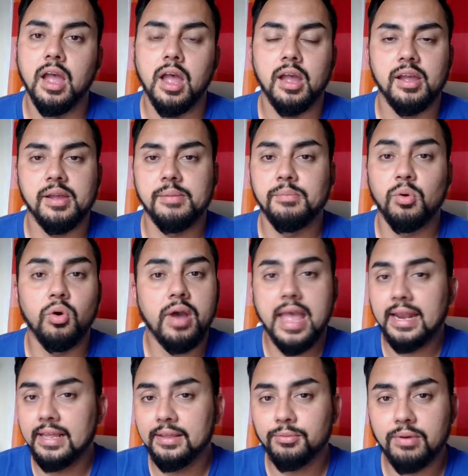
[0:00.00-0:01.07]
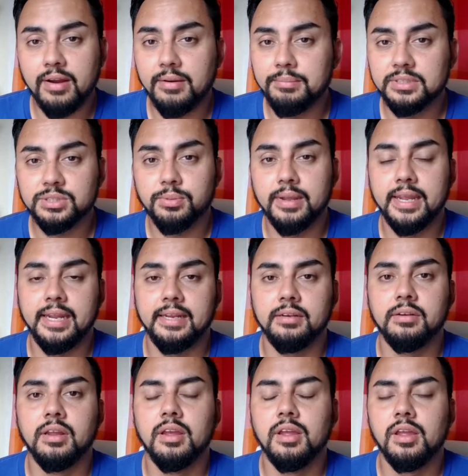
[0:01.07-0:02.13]
or anywhere in
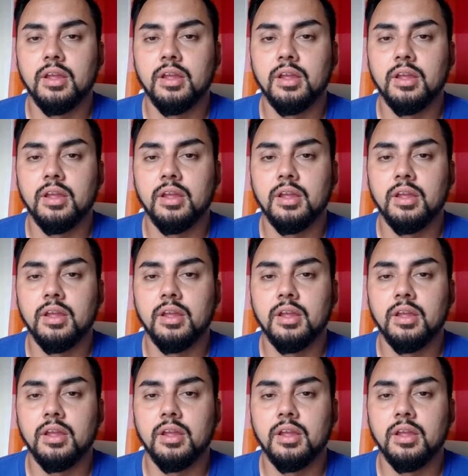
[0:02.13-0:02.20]
between,